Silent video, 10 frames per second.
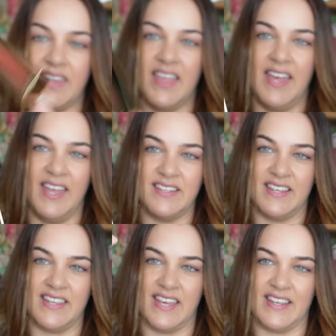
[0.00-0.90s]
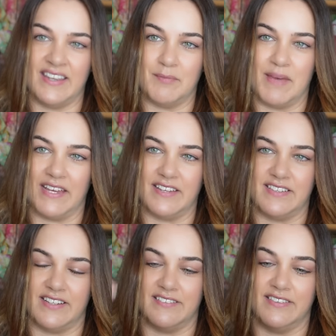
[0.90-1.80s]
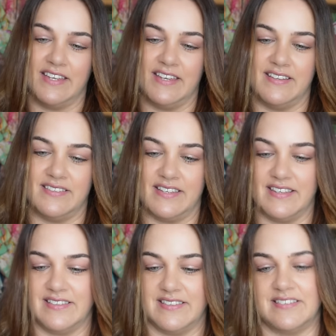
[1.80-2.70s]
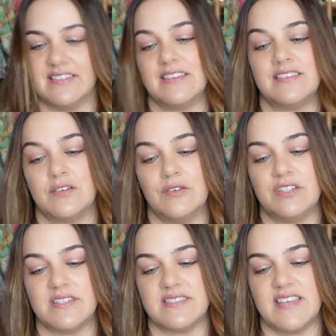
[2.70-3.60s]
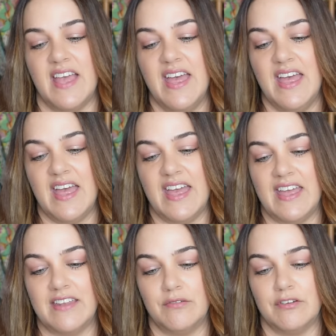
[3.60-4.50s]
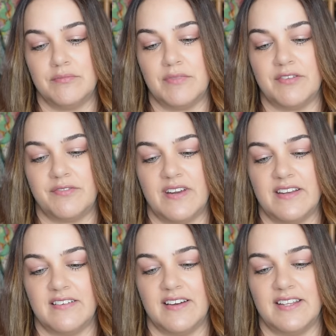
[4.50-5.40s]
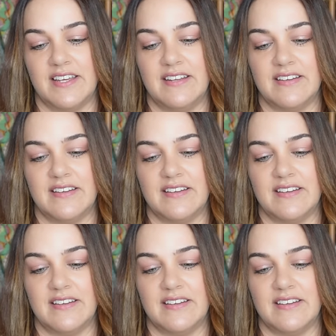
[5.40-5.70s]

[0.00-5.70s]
And again, the packaging on these is just gorgeous. And what my friend Eileen